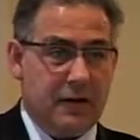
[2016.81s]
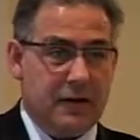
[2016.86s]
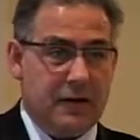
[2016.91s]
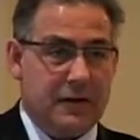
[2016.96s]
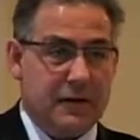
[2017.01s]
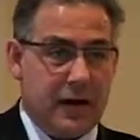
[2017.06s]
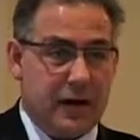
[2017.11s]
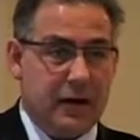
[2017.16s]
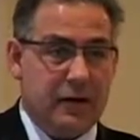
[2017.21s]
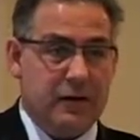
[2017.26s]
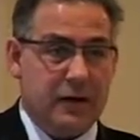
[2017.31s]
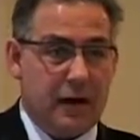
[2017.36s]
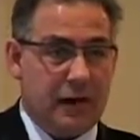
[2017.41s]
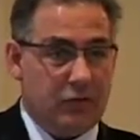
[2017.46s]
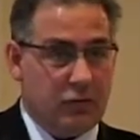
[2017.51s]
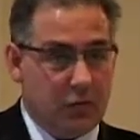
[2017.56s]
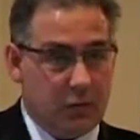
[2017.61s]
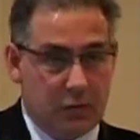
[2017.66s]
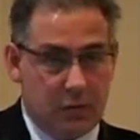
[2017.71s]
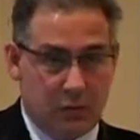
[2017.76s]
sales
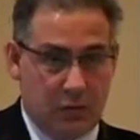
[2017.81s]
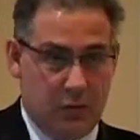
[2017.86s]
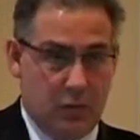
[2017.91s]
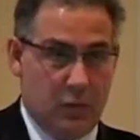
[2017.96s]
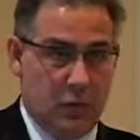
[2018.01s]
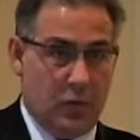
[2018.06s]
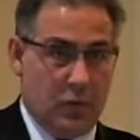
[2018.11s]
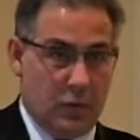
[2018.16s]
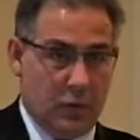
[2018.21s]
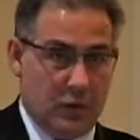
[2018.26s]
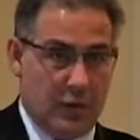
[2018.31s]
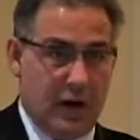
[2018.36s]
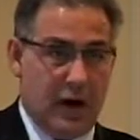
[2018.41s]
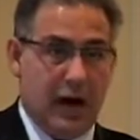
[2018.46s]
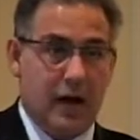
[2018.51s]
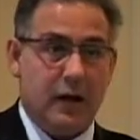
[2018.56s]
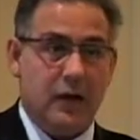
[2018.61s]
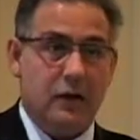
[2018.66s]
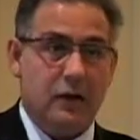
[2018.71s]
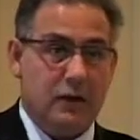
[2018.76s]
agent said,
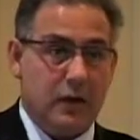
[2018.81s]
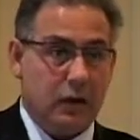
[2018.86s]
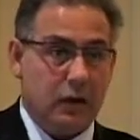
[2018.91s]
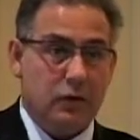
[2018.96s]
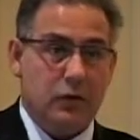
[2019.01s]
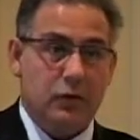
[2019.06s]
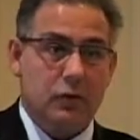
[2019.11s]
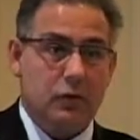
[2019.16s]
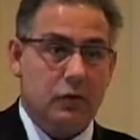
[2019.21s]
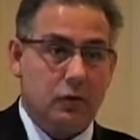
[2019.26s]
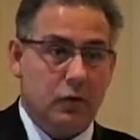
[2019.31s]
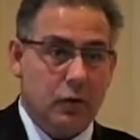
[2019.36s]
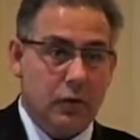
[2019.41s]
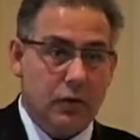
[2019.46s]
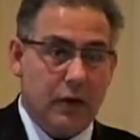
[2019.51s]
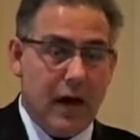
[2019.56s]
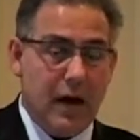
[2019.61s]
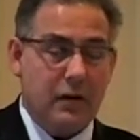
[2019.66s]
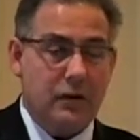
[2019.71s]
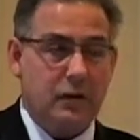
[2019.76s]
I can sell
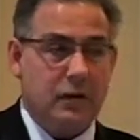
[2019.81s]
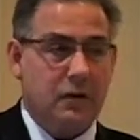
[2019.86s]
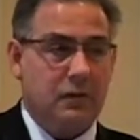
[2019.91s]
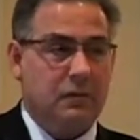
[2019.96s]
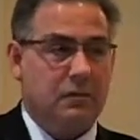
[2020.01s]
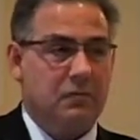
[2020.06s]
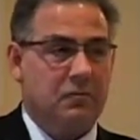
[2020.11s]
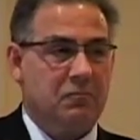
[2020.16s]
2,000.